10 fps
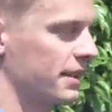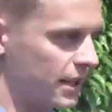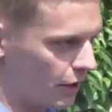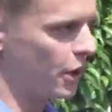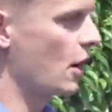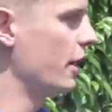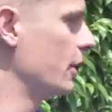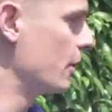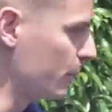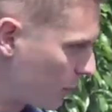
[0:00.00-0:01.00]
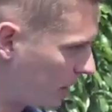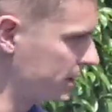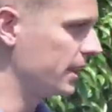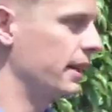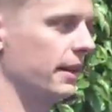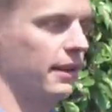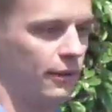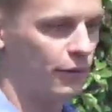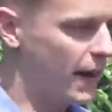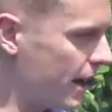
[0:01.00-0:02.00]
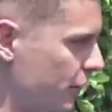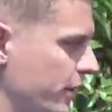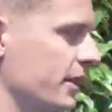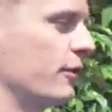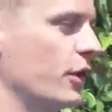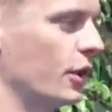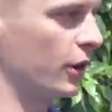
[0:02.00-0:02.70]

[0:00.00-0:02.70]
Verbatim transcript: stereo audio and printing and file transfer